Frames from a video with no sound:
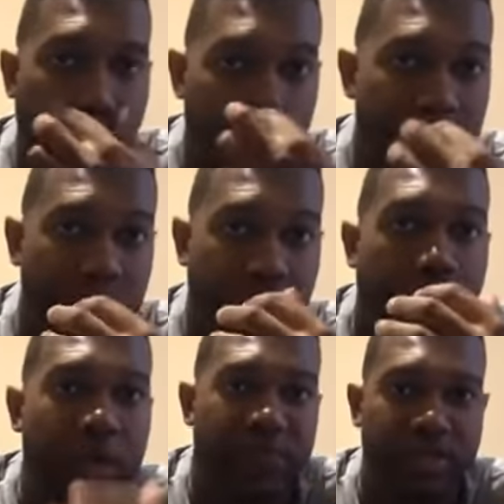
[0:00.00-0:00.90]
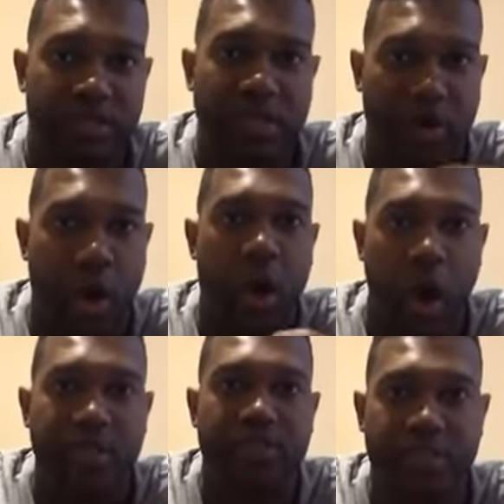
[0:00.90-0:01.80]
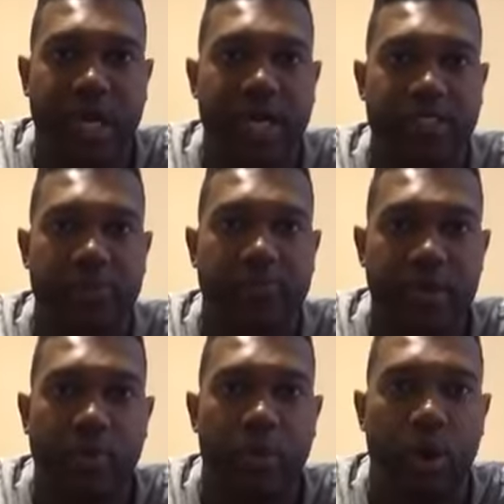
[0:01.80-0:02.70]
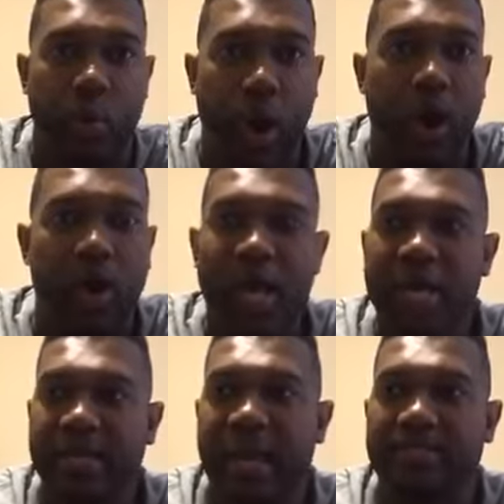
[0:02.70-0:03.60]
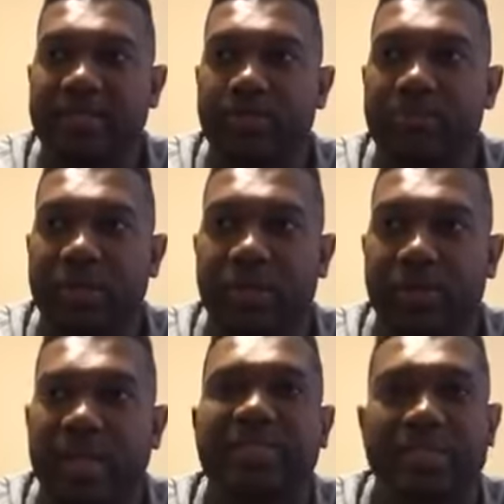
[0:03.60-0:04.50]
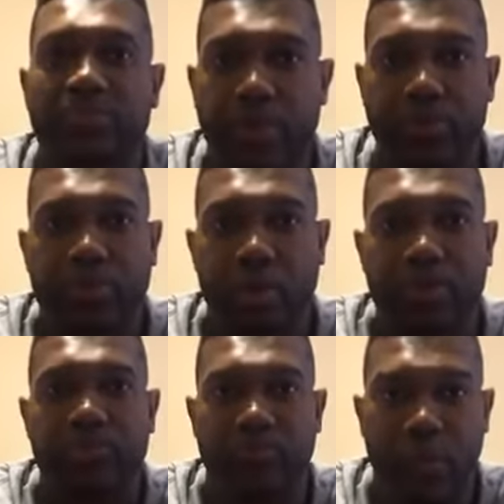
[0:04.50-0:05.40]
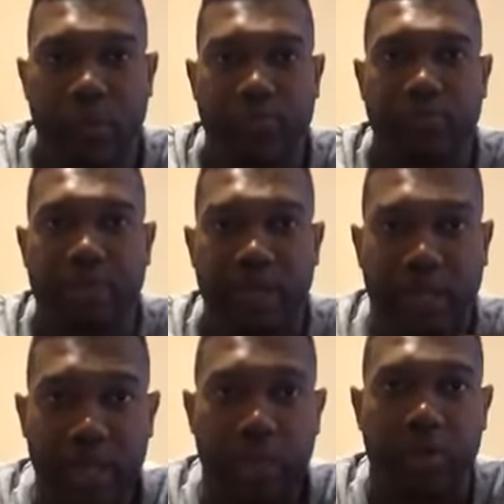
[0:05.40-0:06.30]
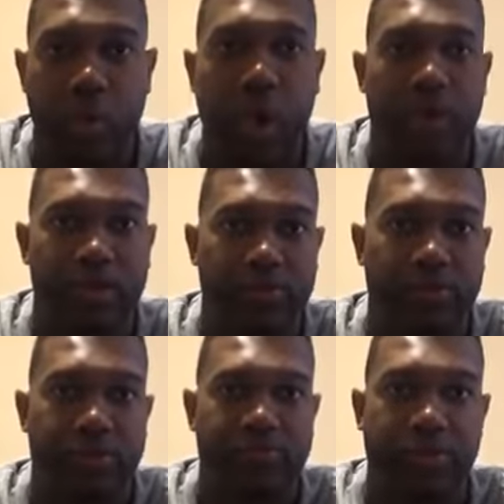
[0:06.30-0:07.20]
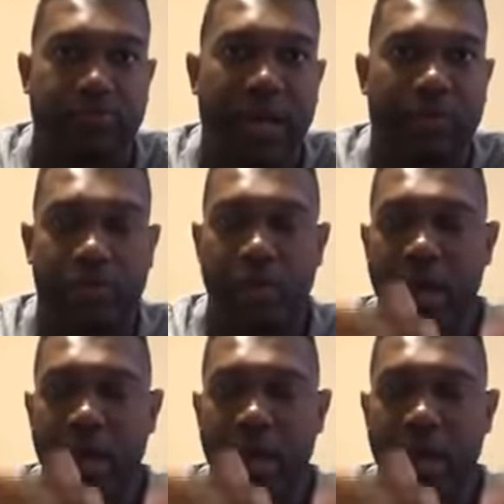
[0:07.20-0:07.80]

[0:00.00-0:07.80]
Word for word: we all of us, again, our hearts' desires be people who will walk not simply not simply in persuasive words, but hear and walk in the demonstration of Spirit's power. So